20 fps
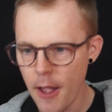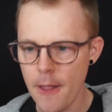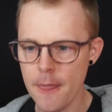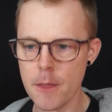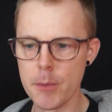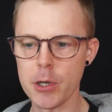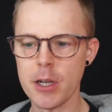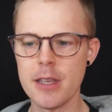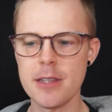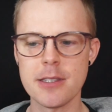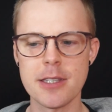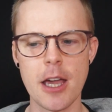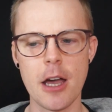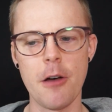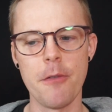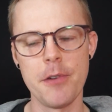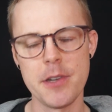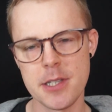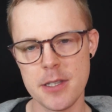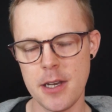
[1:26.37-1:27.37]
The book
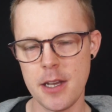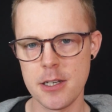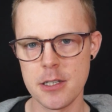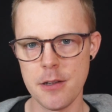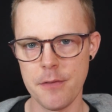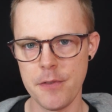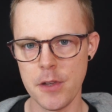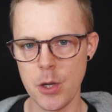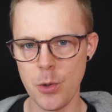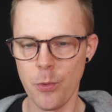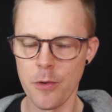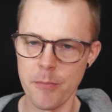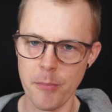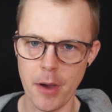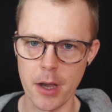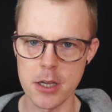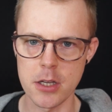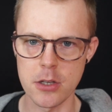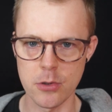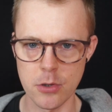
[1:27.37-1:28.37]
itself is an interview with
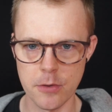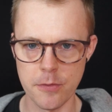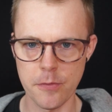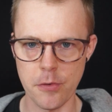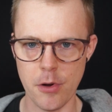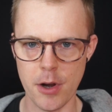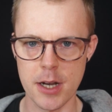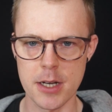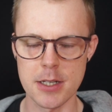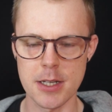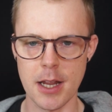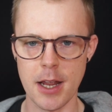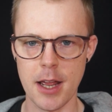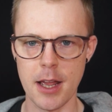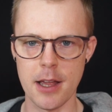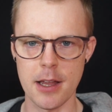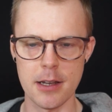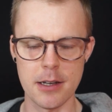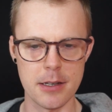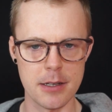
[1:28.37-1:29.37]
my good friend
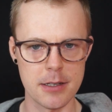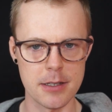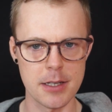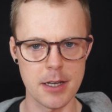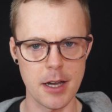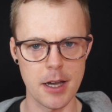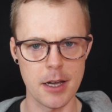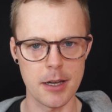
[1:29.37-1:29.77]
and